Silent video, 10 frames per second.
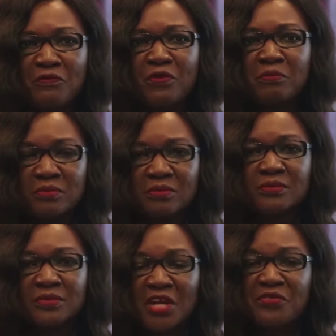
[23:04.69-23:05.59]
from
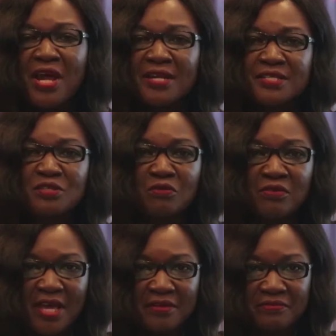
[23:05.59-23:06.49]
the realities of
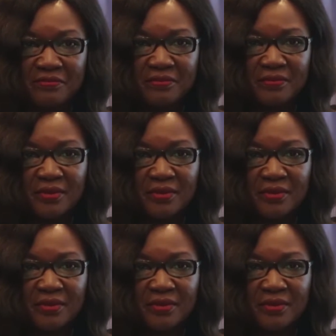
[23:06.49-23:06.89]
life.